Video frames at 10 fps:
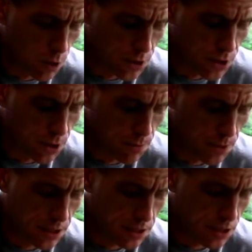want
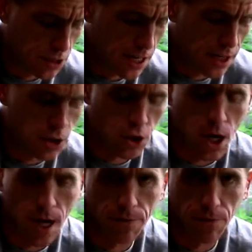something that's kind of
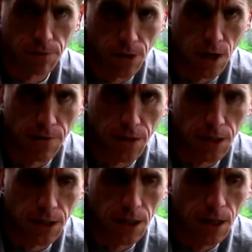soft and
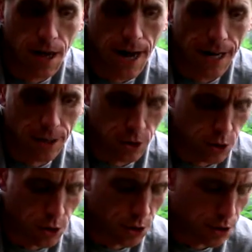fluffy, has
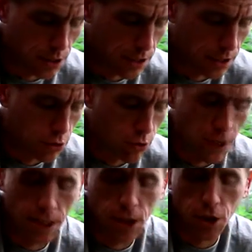good
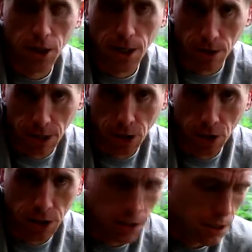drainage and
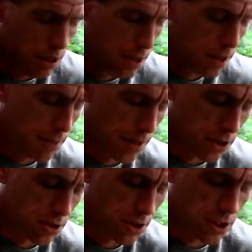aeration.
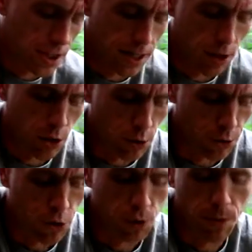Basically, it's not going to hold
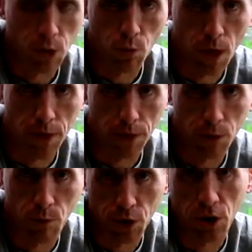too much
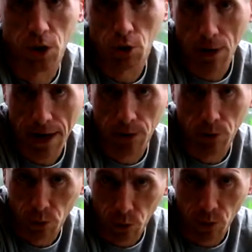water, which can drown
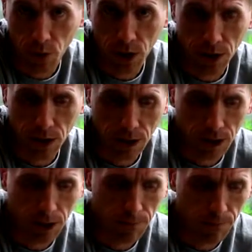the roots and
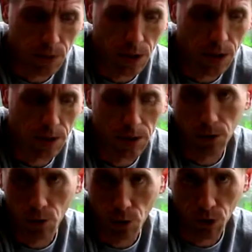the
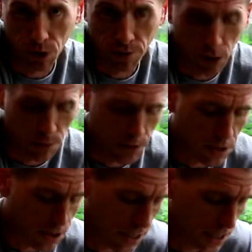newly developing
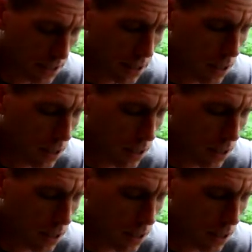seed.